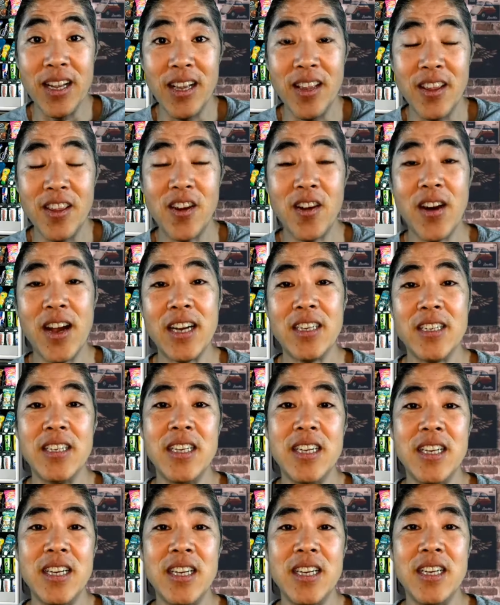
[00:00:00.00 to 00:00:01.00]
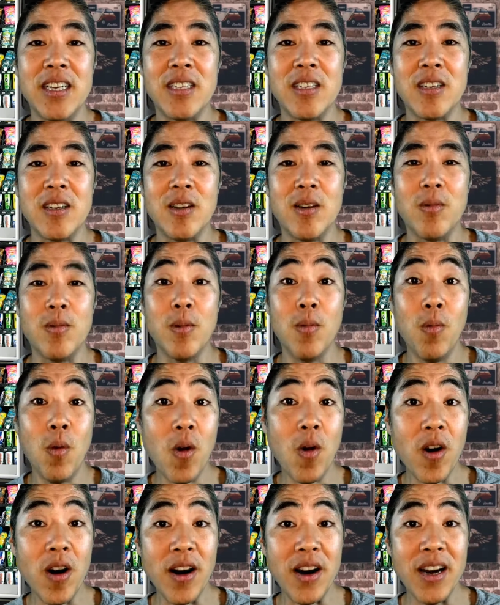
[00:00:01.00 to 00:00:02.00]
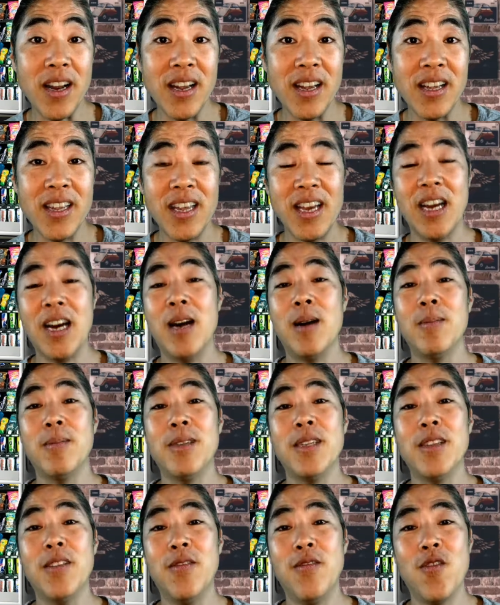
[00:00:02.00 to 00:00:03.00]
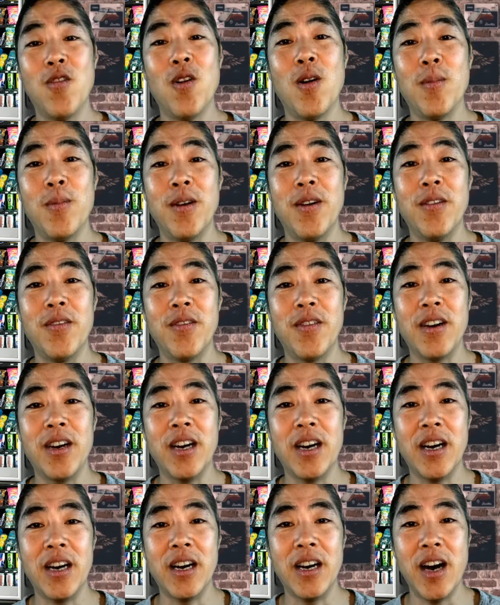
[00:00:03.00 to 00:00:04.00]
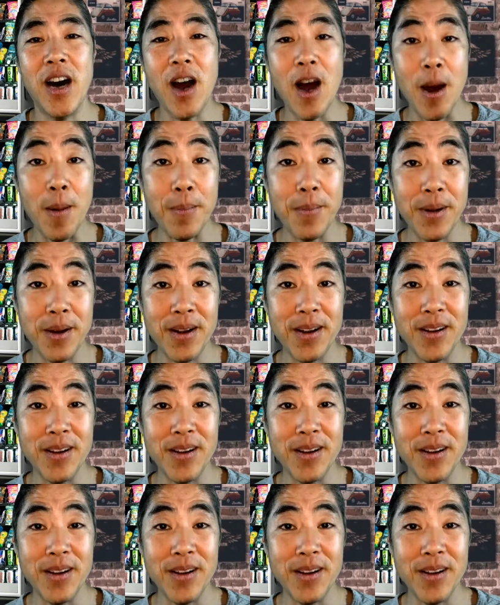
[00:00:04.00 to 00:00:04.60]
there actually is a reward that comes in the form of comp,